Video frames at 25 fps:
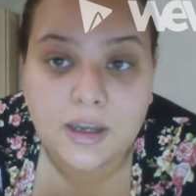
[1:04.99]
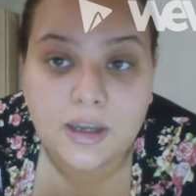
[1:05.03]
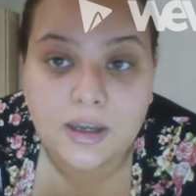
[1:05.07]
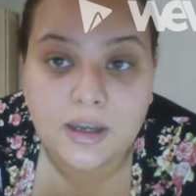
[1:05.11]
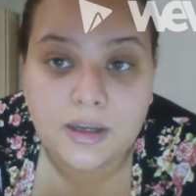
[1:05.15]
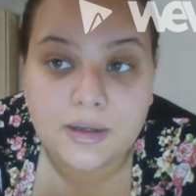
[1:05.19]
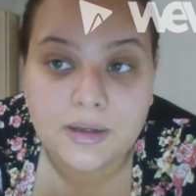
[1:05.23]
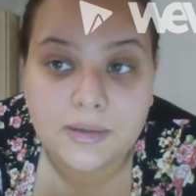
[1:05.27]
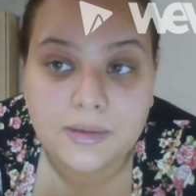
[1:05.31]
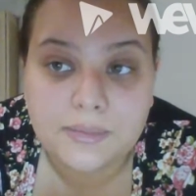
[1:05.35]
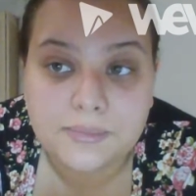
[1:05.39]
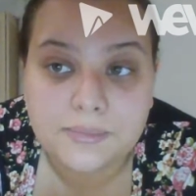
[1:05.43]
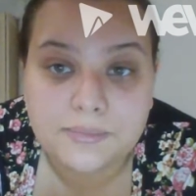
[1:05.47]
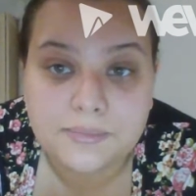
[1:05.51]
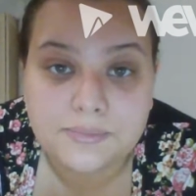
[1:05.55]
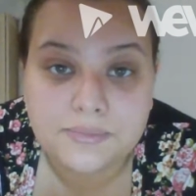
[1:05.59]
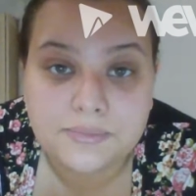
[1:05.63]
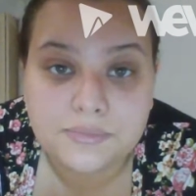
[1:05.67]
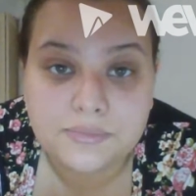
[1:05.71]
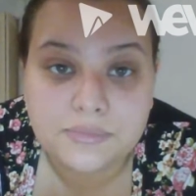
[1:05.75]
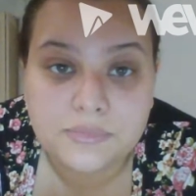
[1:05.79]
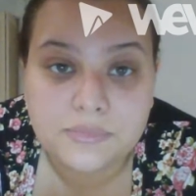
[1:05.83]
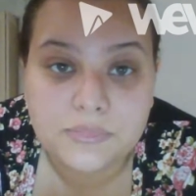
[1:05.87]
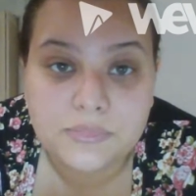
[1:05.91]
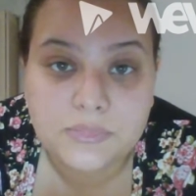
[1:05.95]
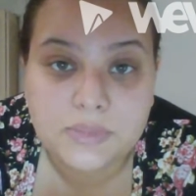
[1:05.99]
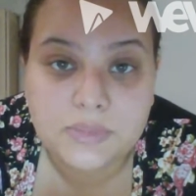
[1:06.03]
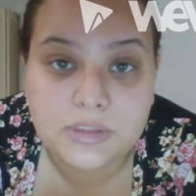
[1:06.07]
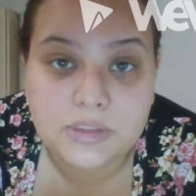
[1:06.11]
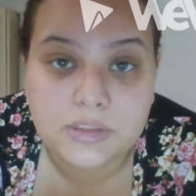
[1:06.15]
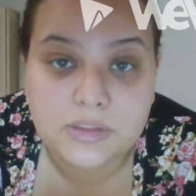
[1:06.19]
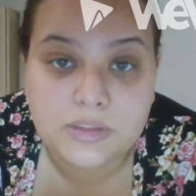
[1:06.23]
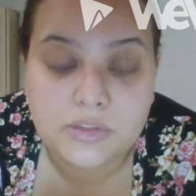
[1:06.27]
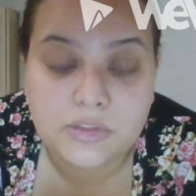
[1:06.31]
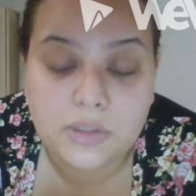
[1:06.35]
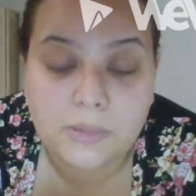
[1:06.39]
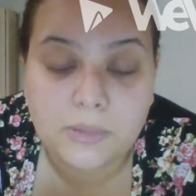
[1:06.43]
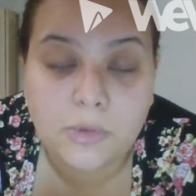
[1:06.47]
So I'm
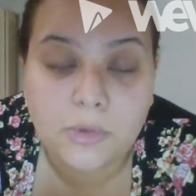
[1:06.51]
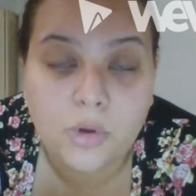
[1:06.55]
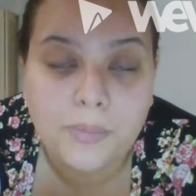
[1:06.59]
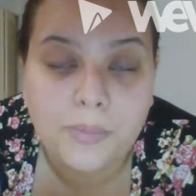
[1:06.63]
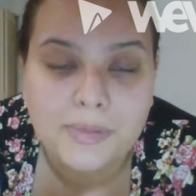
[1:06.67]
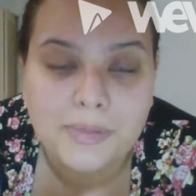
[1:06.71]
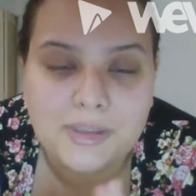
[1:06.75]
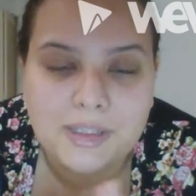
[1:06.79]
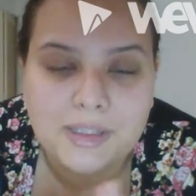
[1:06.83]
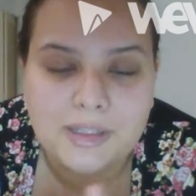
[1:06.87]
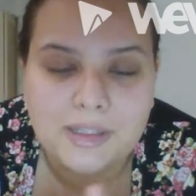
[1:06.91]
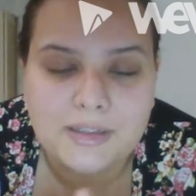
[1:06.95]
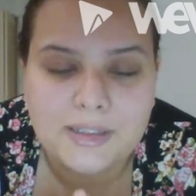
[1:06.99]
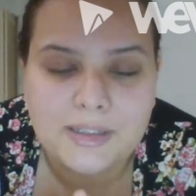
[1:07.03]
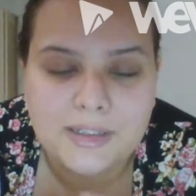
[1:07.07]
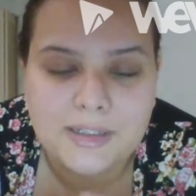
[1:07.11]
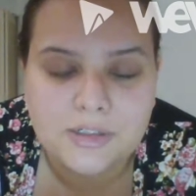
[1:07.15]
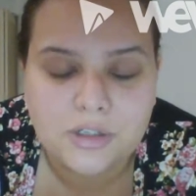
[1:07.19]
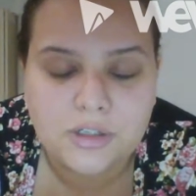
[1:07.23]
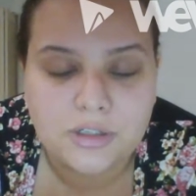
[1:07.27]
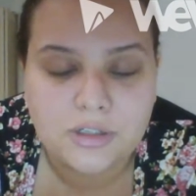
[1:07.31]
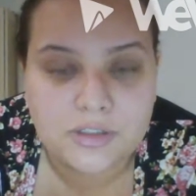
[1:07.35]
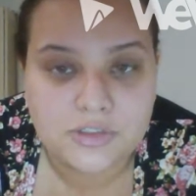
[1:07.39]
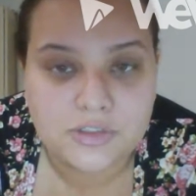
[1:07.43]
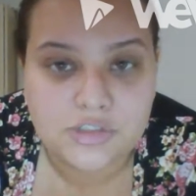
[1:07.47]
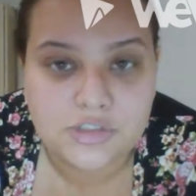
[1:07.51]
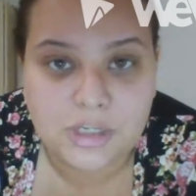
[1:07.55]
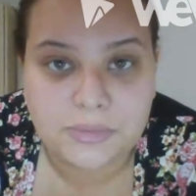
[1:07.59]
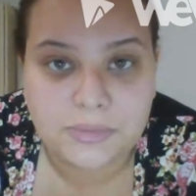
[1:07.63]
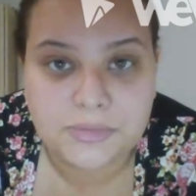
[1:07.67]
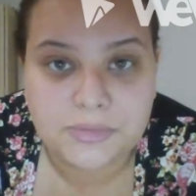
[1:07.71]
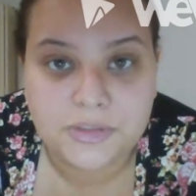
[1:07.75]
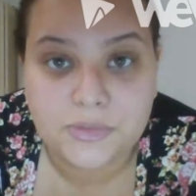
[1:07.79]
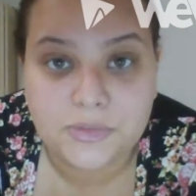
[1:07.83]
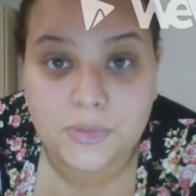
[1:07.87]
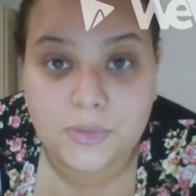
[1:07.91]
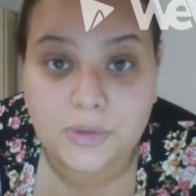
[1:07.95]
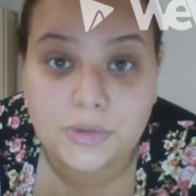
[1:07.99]
hoping that later on in the
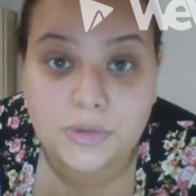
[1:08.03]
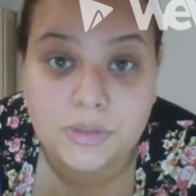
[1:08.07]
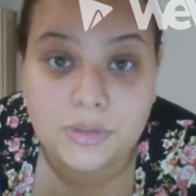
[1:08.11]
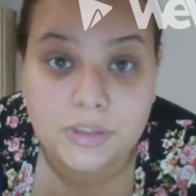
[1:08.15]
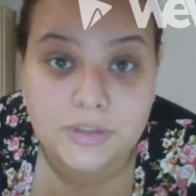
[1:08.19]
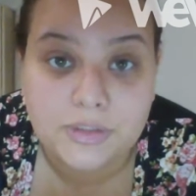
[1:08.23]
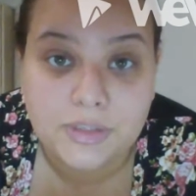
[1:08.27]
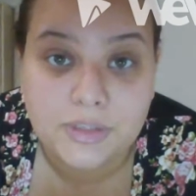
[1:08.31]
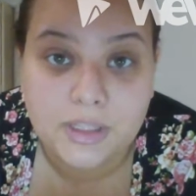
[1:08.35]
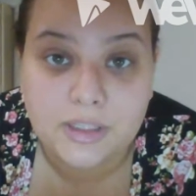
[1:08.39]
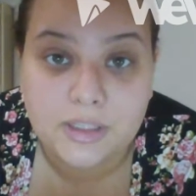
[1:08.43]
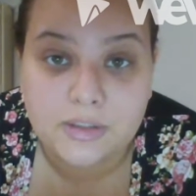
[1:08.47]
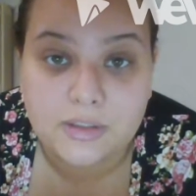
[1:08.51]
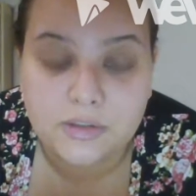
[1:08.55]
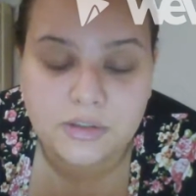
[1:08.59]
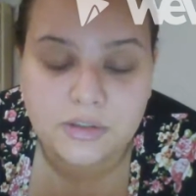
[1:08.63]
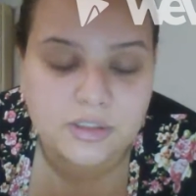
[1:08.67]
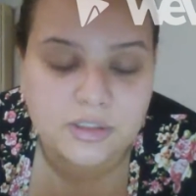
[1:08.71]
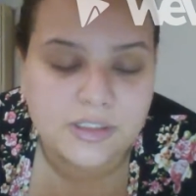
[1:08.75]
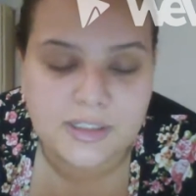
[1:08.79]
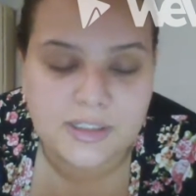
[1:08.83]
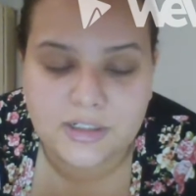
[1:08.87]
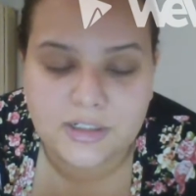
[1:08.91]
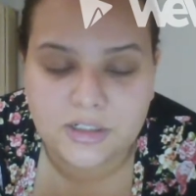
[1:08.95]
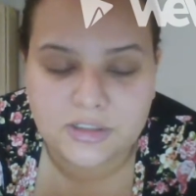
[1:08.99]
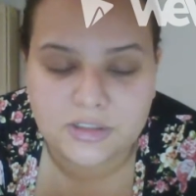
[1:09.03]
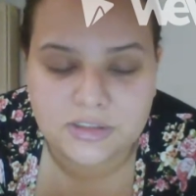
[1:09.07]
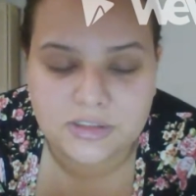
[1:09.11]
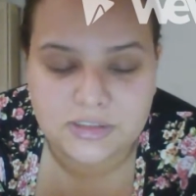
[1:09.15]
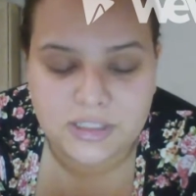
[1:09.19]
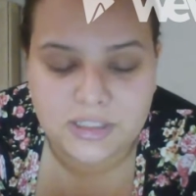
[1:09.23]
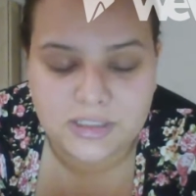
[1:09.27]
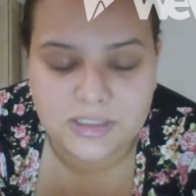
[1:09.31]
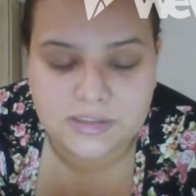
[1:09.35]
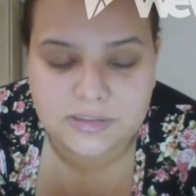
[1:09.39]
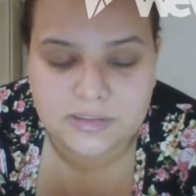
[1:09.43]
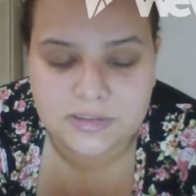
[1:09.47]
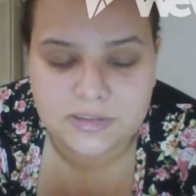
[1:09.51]
chapter we will learn that, or later on in the
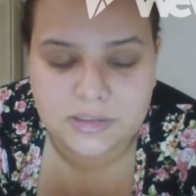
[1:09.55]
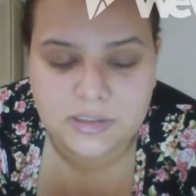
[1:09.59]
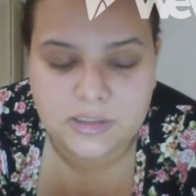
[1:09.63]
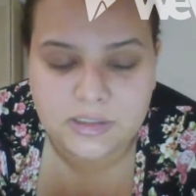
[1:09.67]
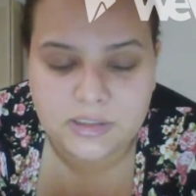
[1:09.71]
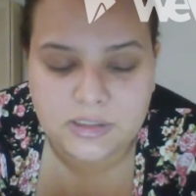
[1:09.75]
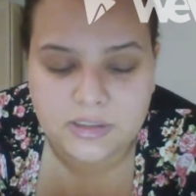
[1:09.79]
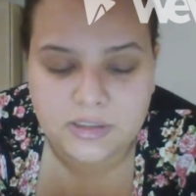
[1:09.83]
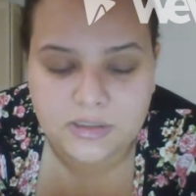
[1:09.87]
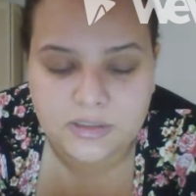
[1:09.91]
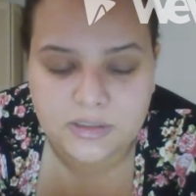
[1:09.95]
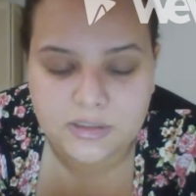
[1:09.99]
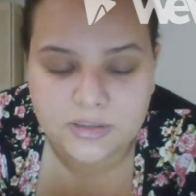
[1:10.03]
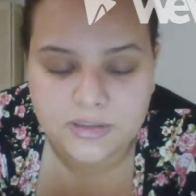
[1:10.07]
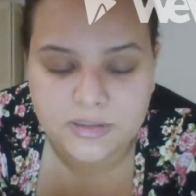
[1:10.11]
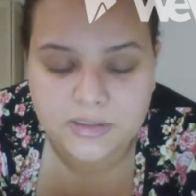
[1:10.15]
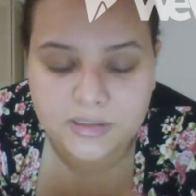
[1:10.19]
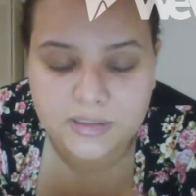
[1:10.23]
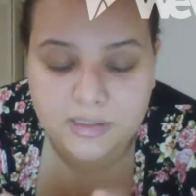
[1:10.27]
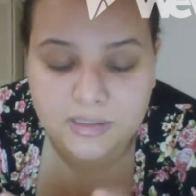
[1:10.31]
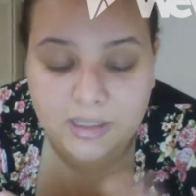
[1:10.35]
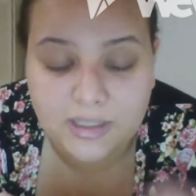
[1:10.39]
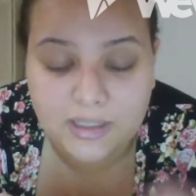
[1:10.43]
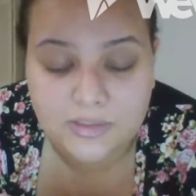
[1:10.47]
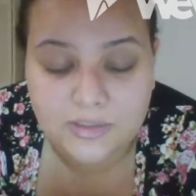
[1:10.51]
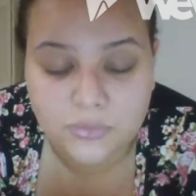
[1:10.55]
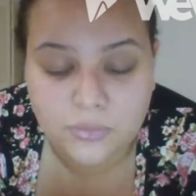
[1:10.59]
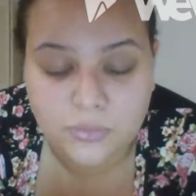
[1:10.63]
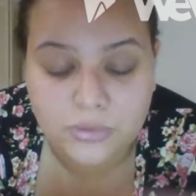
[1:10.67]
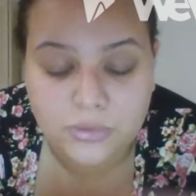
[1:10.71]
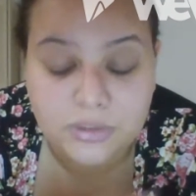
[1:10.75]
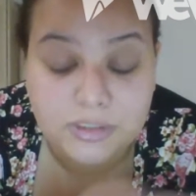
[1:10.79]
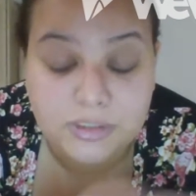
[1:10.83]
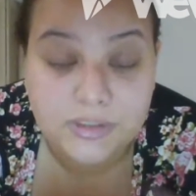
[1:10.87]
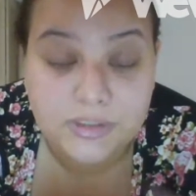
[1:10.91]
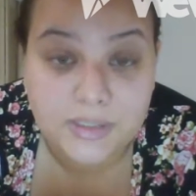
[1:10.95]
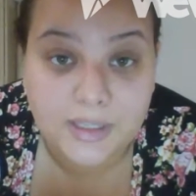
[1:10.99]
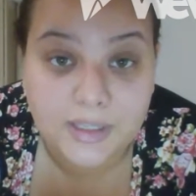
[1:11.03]
test in the class we'll
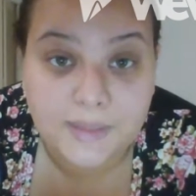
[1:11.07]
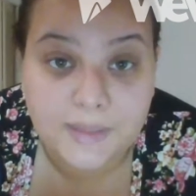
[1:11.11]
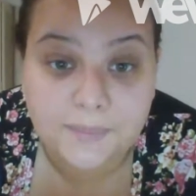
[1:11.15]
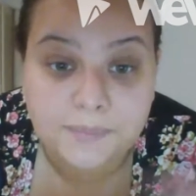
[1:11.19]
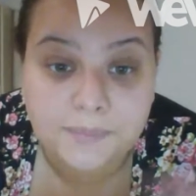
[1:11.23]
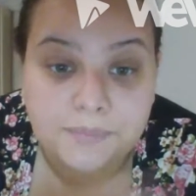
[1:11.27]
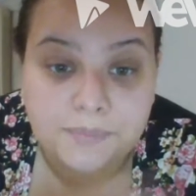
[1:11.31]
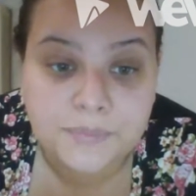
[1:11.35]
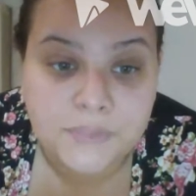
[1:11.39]
learn that.